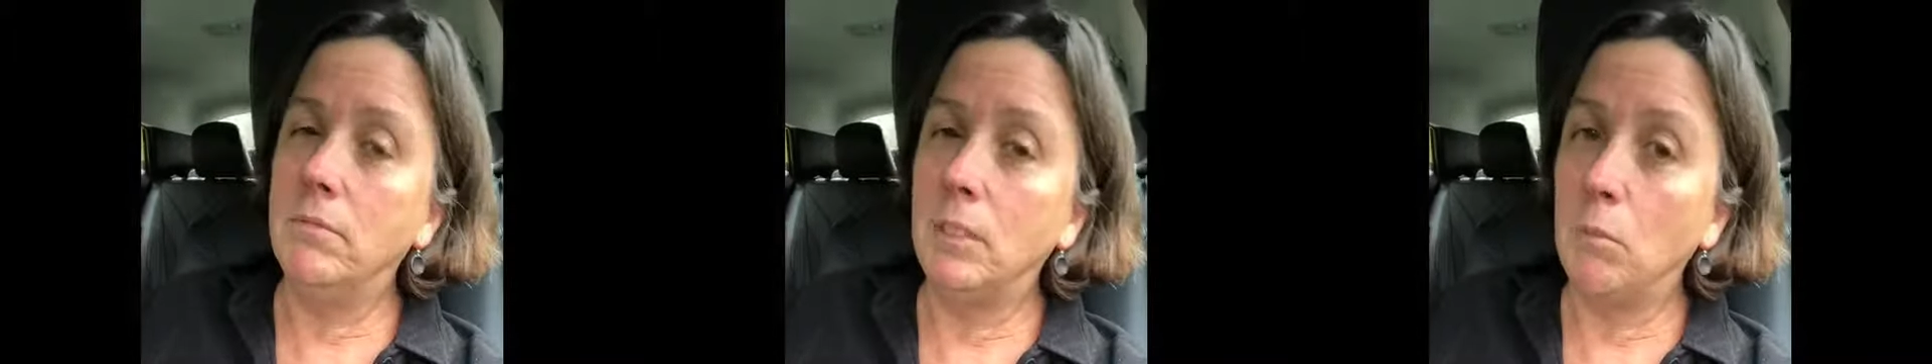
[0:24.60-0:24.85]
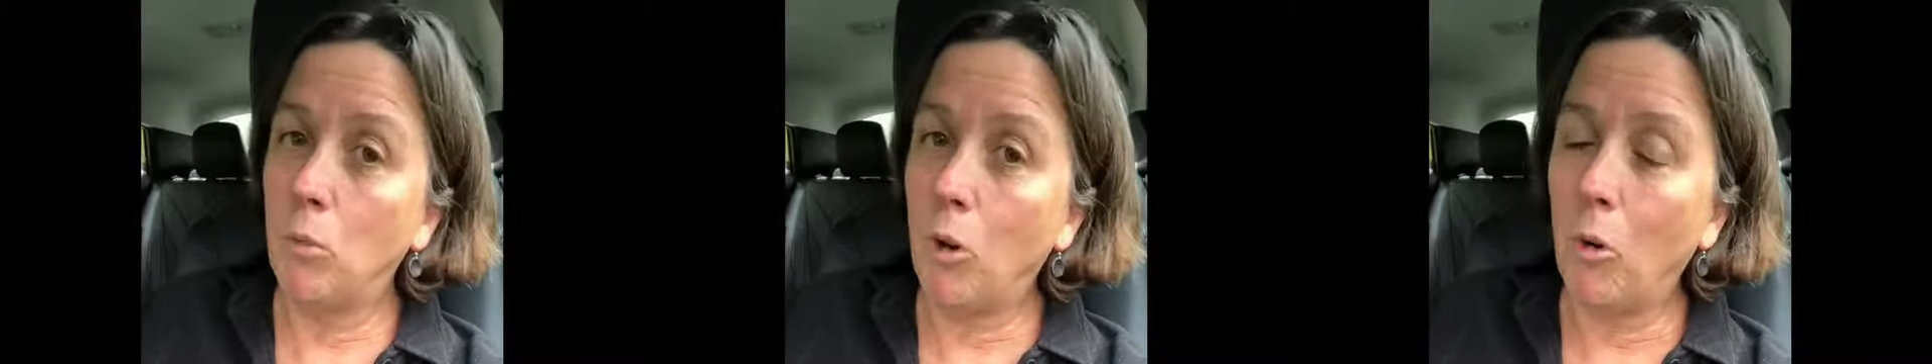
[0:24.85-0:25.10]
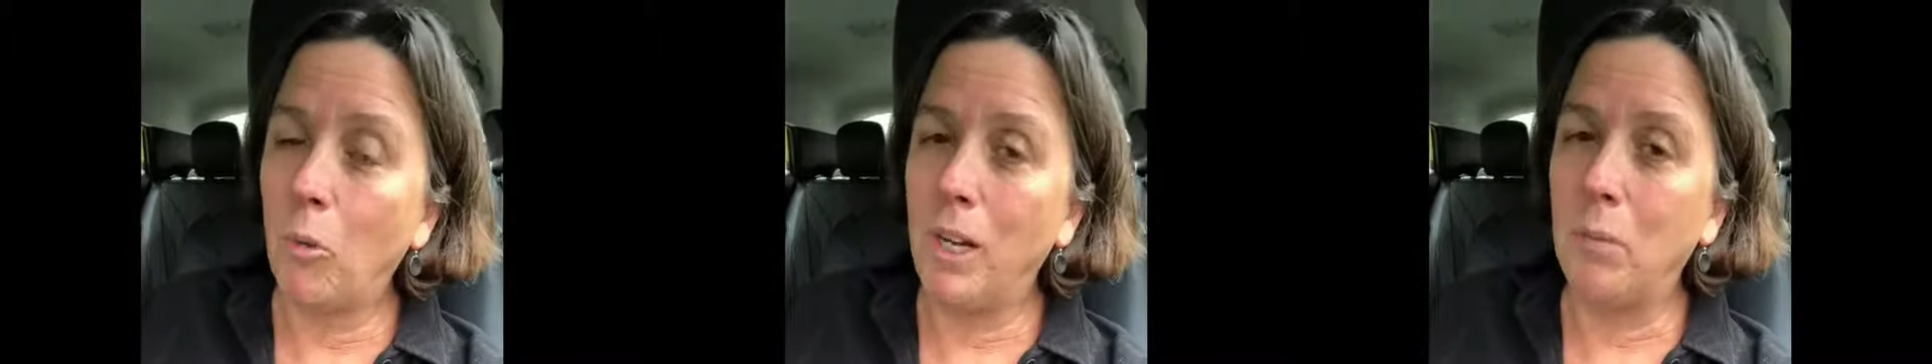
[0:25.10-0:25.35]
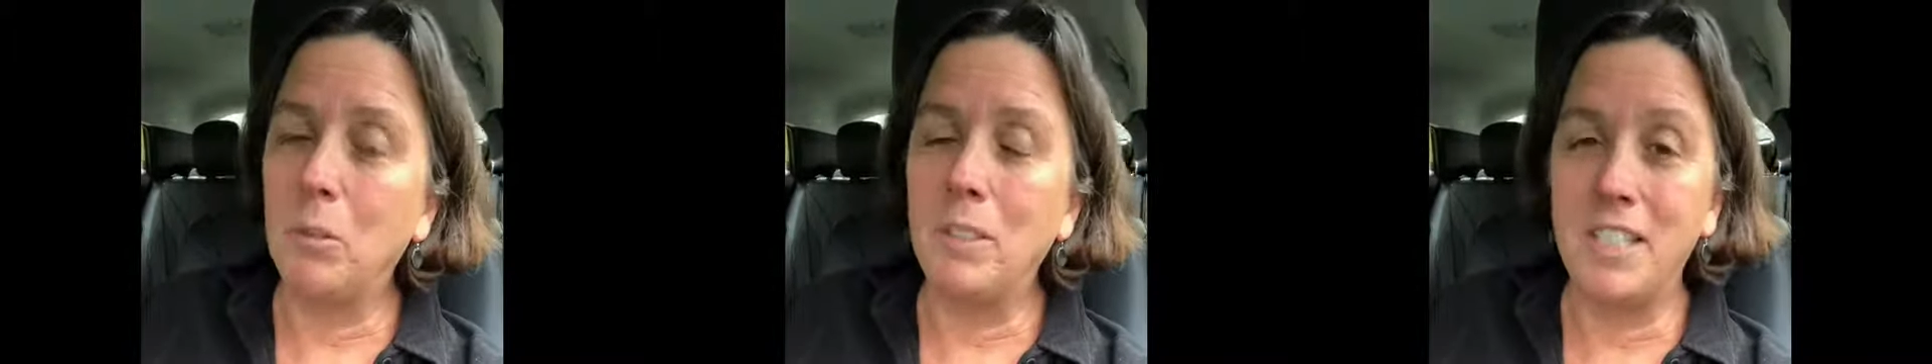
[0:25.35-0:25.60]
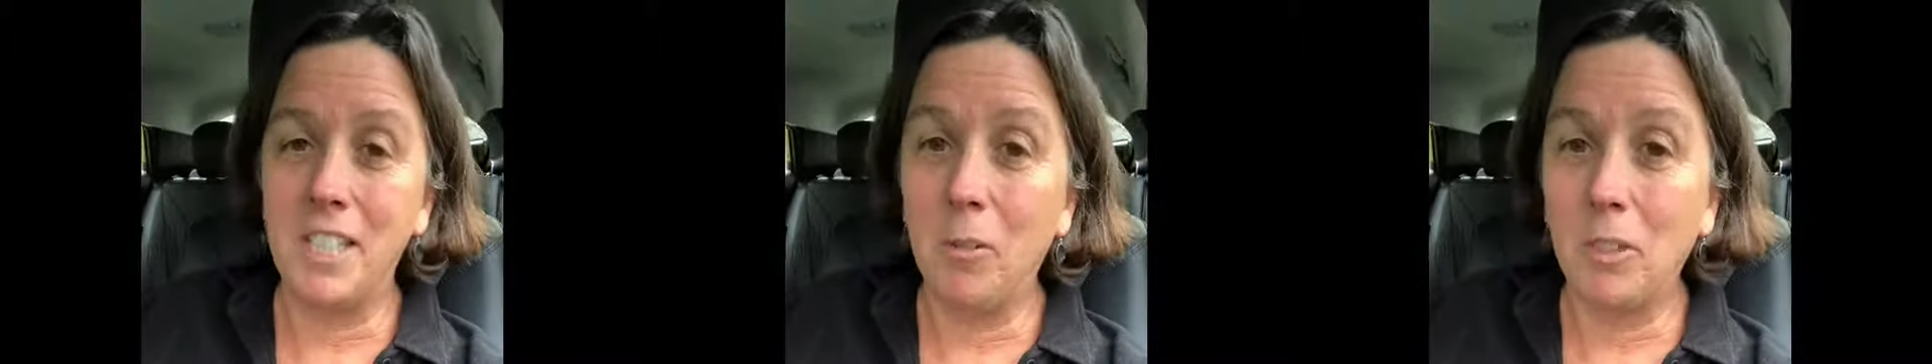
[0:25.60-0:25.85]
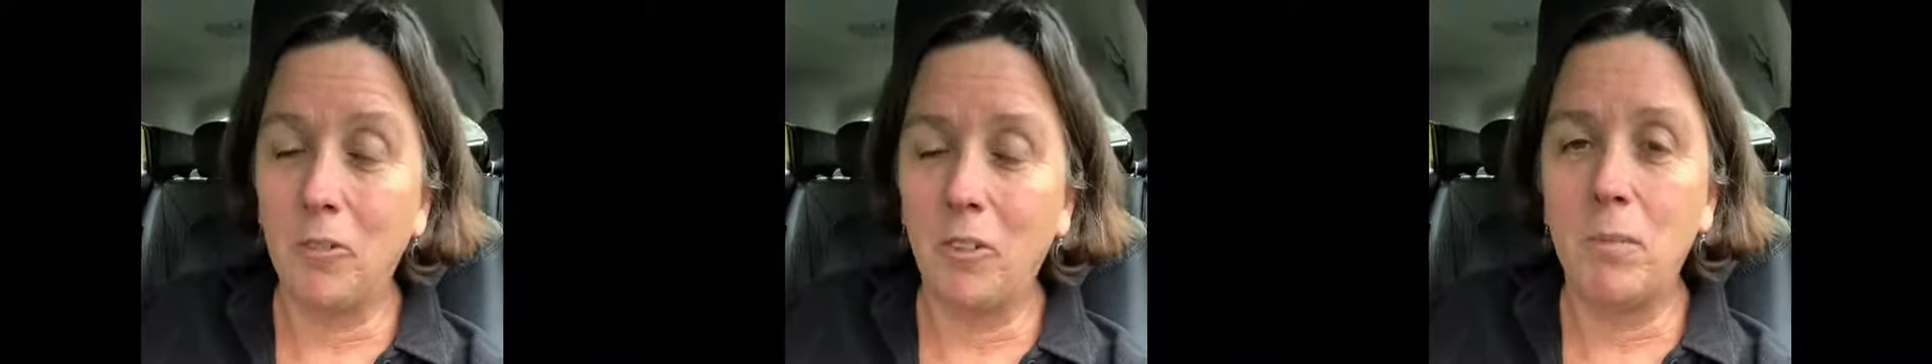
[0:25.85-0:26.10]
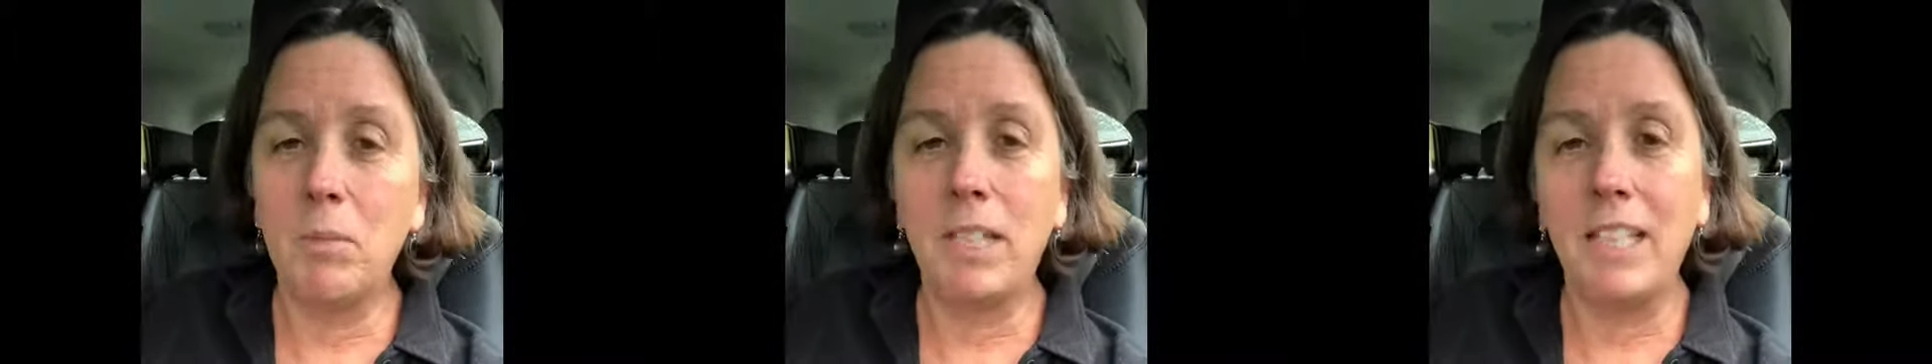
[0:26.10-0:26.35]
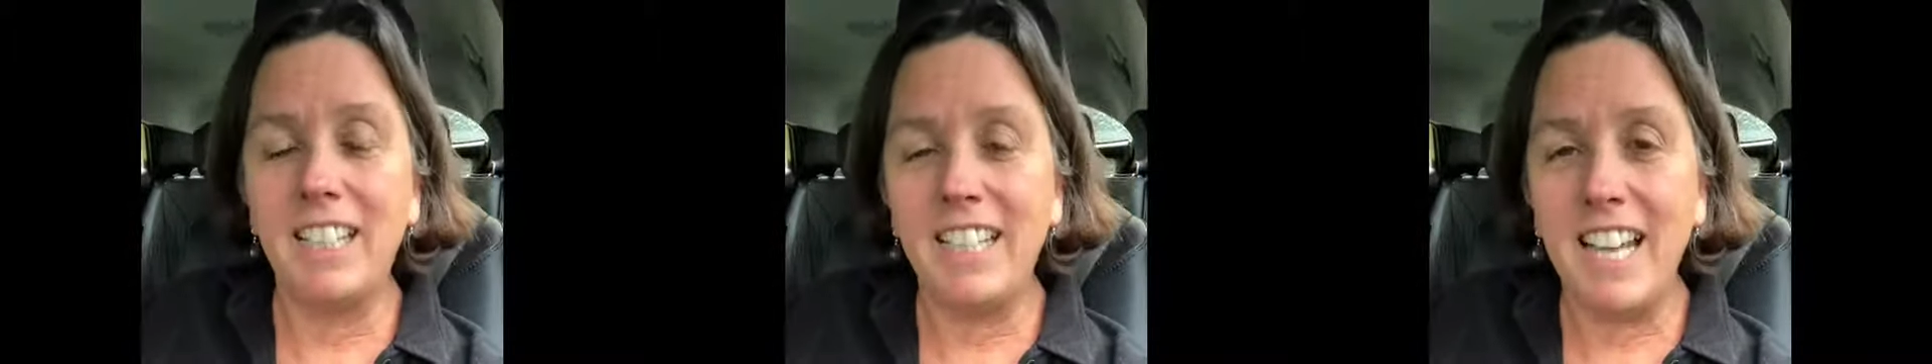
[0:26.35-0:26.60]
the more we're able to deal with the feeling, but
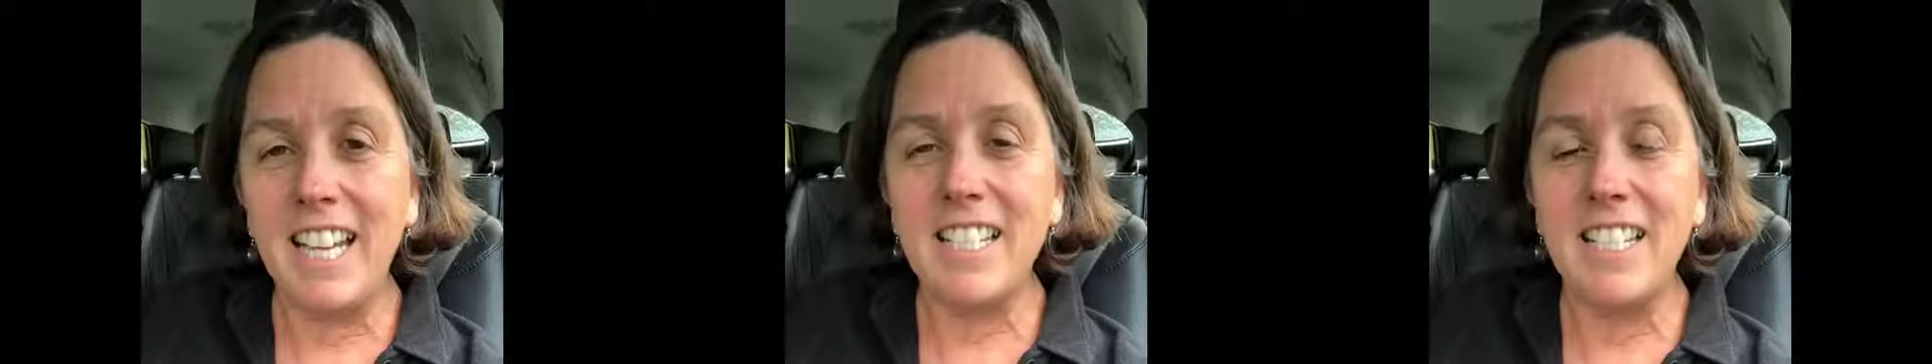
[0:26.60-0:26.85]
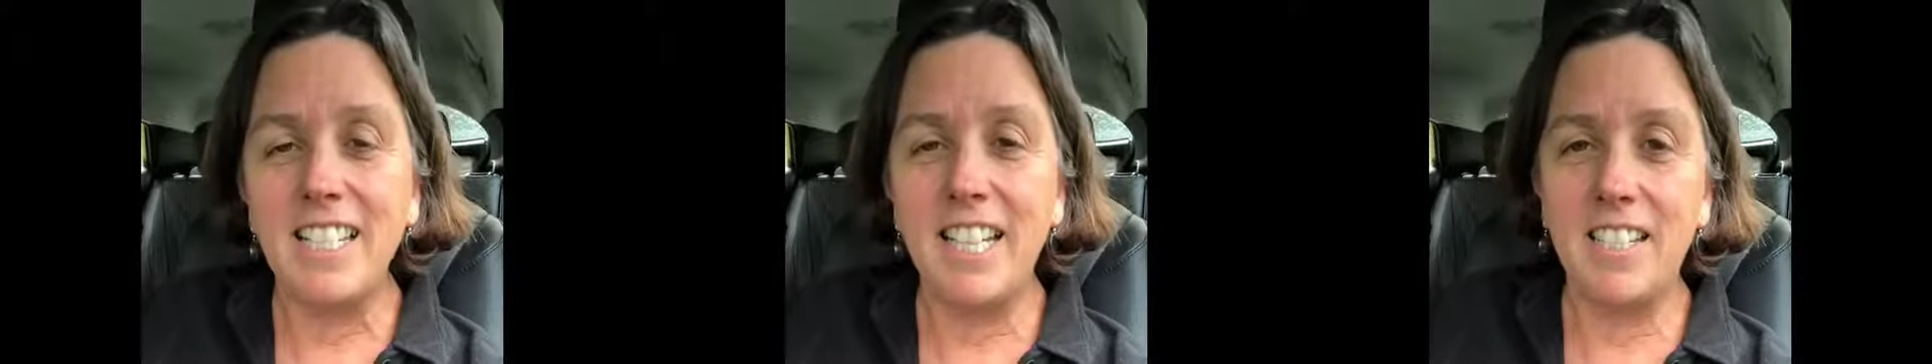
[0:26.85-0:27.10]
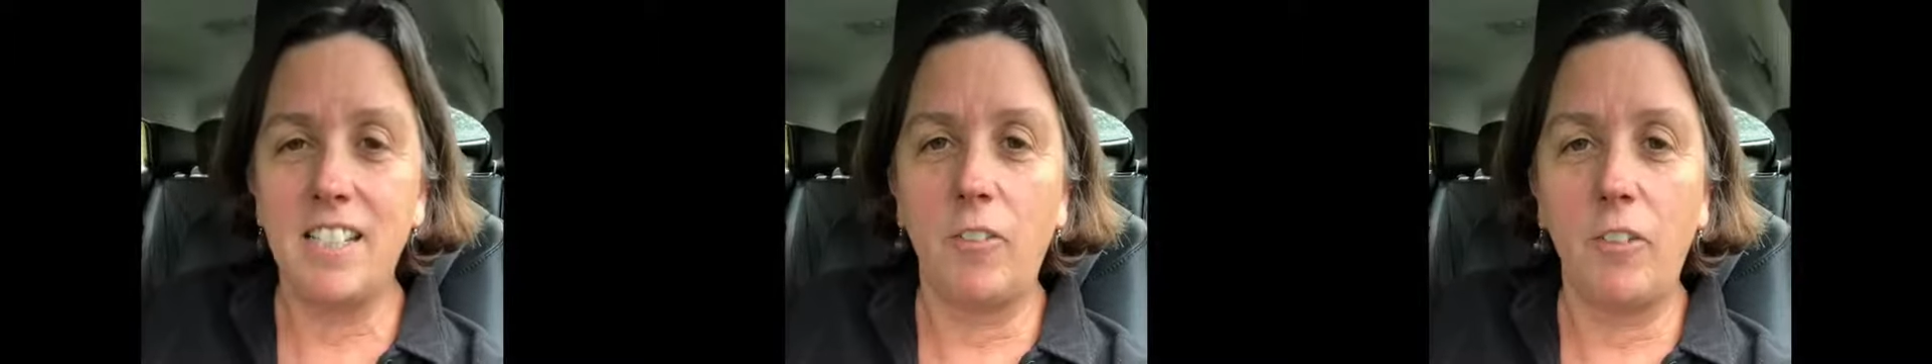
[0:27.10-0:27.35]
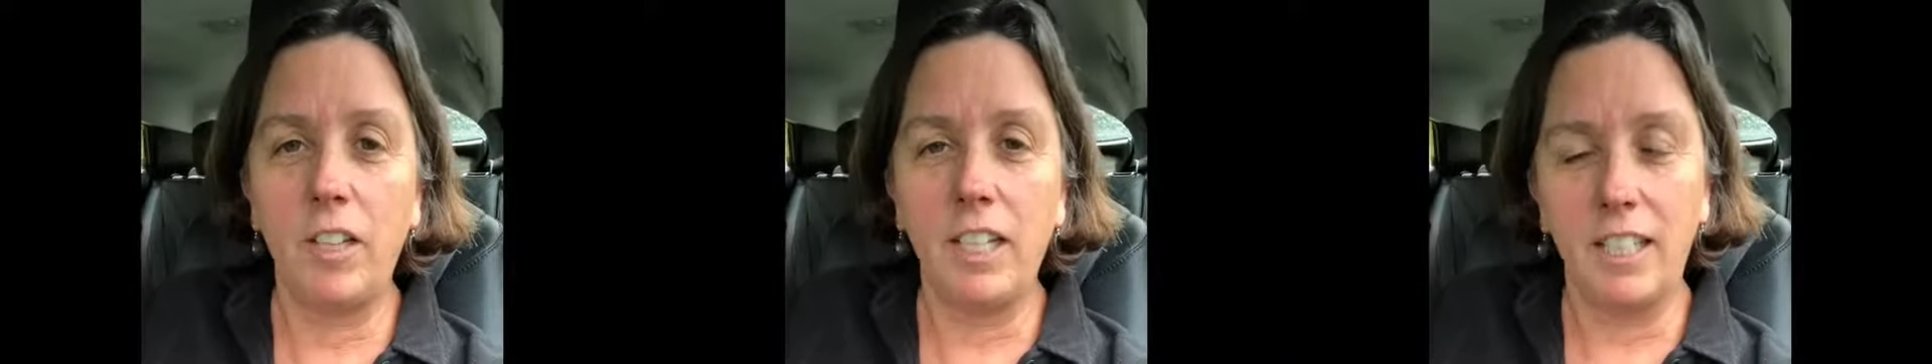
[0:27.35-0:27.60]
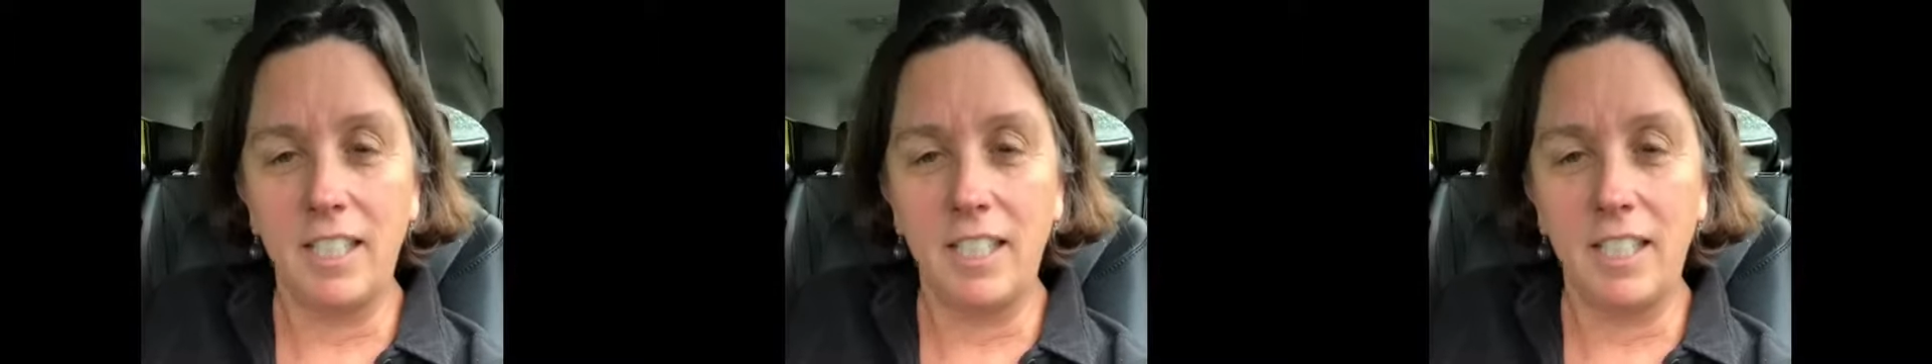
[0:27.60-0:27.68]
the less intense the feeling